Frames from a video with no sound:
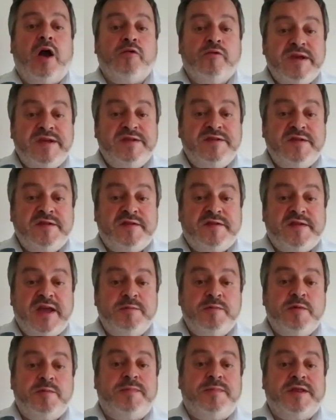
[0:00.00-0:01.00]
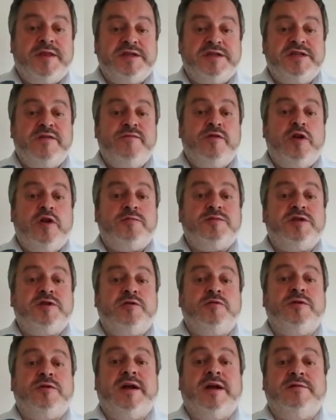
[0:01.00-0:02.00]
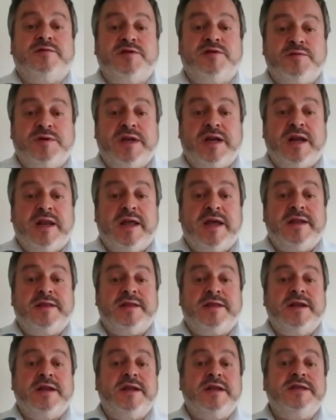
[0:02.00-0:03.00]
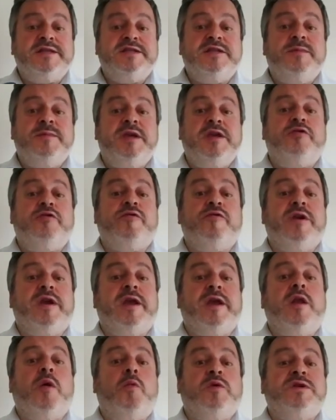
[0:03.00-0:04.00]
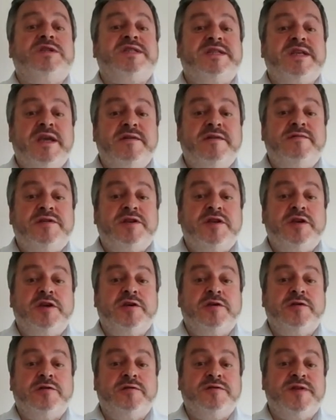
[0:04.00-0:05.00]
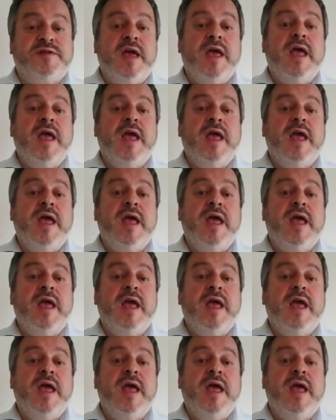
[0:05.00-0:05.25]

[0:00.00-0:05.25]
A recent statement by the General Optical Council declared that Lisamine Green was safe to use